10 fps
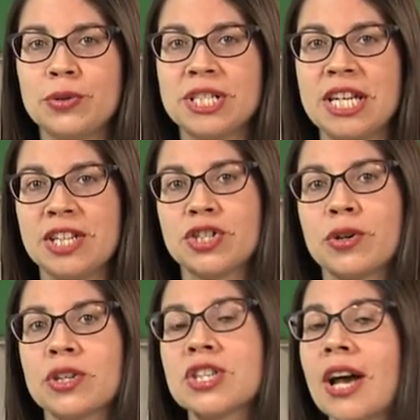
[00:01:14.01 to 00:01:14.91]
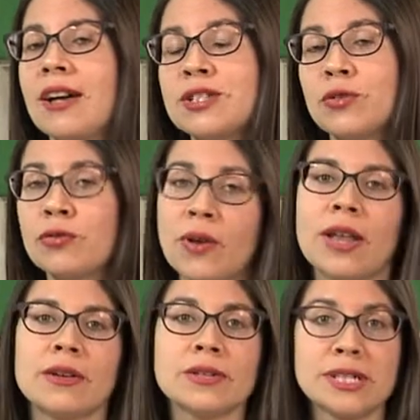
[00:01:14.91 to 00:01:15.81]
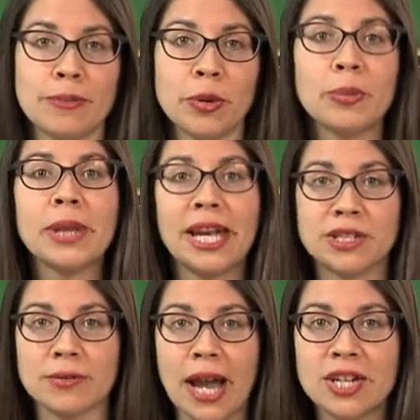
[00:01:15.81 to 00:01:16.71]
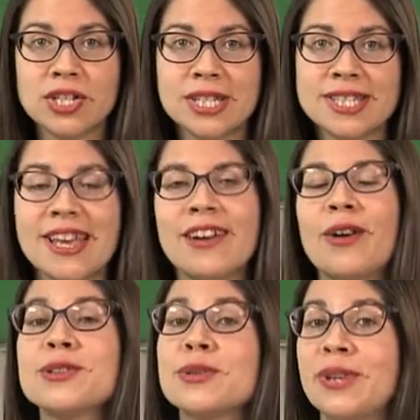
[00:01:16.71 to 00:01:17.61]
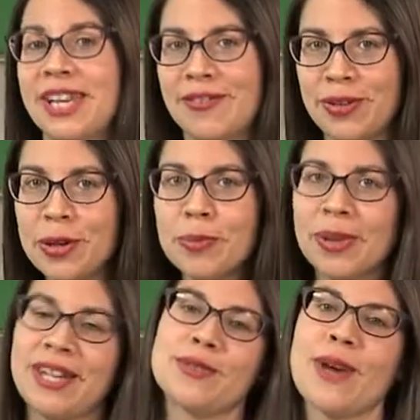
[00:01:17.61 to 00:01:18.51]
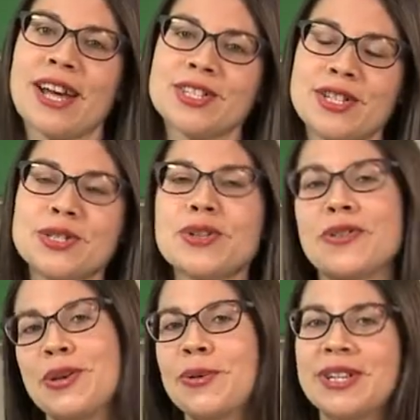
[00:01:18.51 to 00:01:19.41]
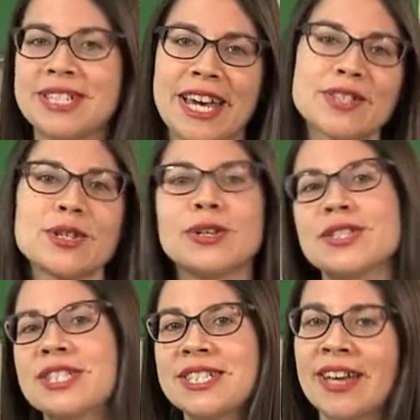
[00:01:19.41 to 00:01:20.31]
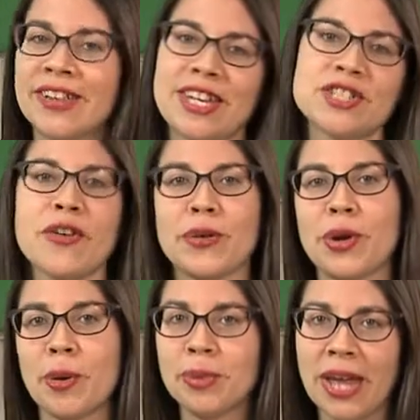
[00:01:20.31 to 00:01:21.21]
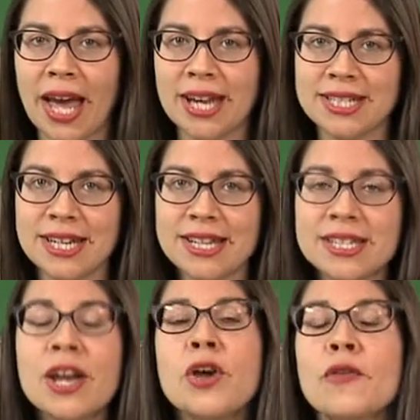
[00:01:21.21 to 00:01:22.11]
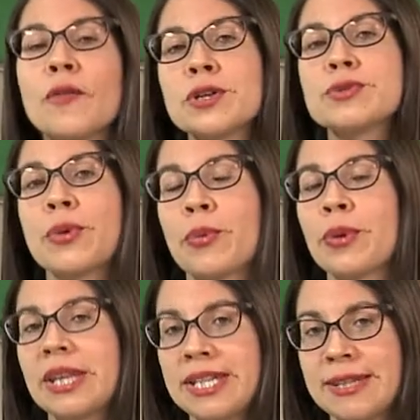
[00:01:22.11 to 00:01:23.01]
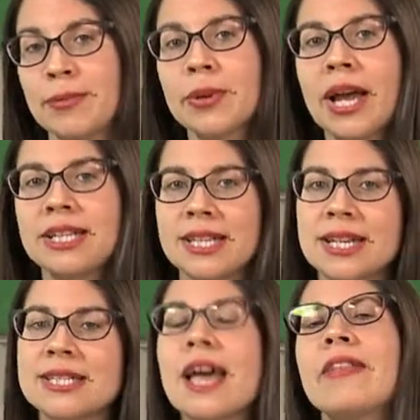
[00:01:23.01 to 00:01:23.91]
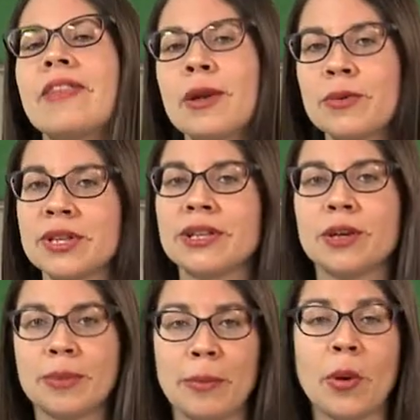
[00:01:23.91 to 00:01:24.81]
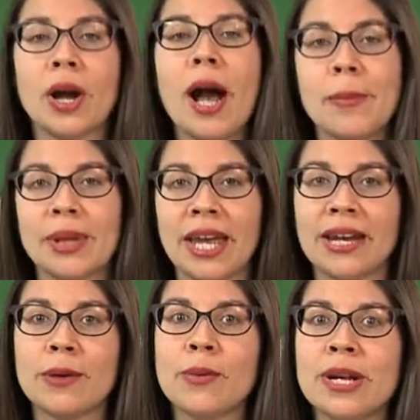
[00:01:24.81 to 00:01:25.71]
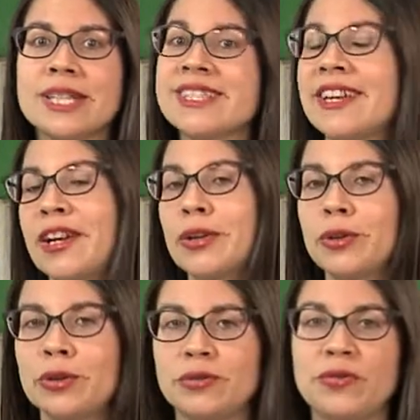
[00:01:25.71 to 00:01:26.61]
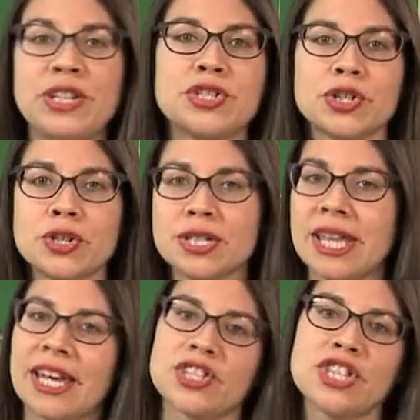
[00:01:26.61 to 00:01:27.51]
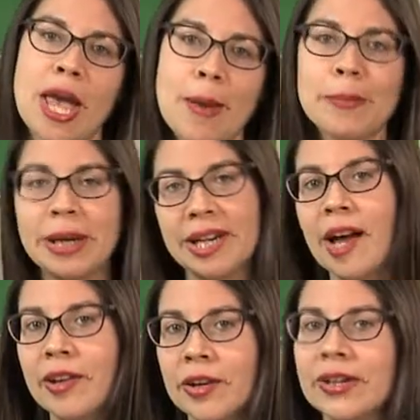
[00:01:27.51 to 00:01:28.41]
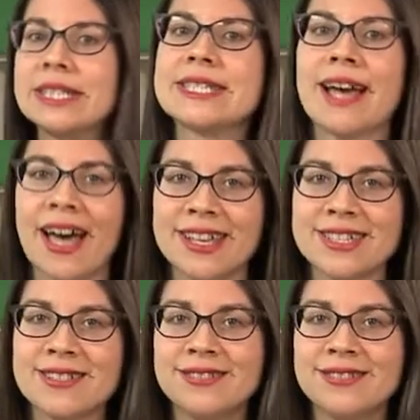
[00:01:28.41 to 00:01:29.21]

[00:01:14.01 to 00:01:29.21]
teach your child to follow simple play directions and also to give you play directions so that you can take turns telling each other your play ideas, first with really simple ideas and then with a little bit more complicated ones that include features like shape and color and size.